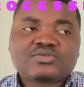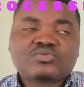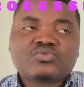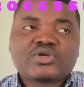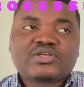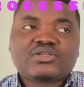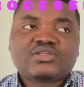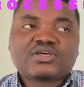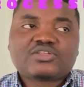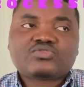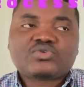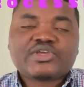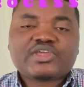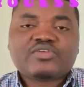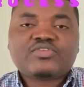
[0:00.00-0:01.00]
work that way.
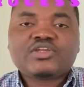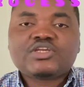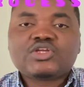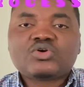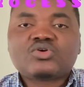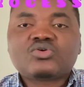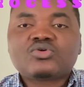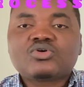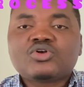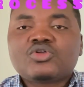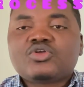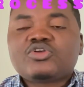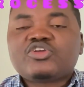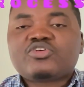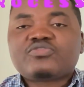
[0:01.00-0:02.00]
Even though
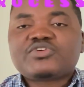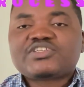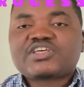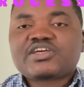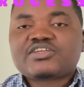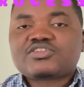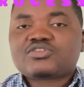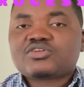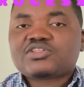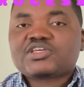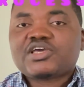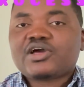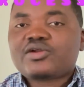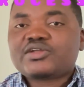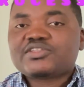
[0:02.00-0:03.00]
your visa is not
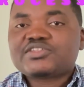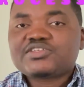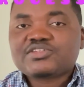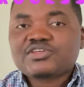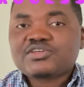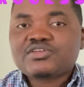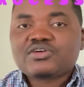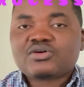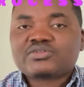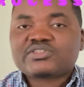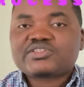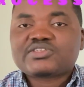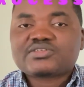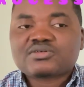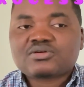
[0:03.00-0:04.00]
guaranteed
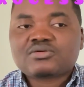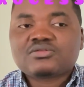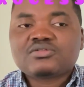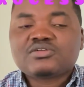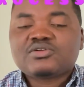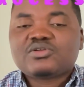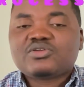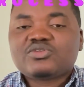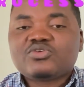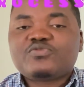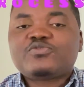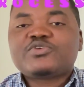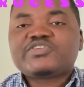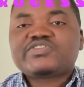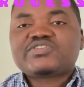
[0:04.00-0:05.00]
until you've
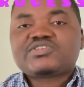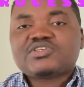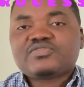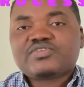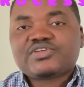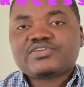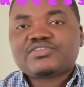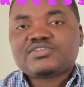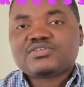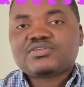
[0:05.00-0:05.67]
received it.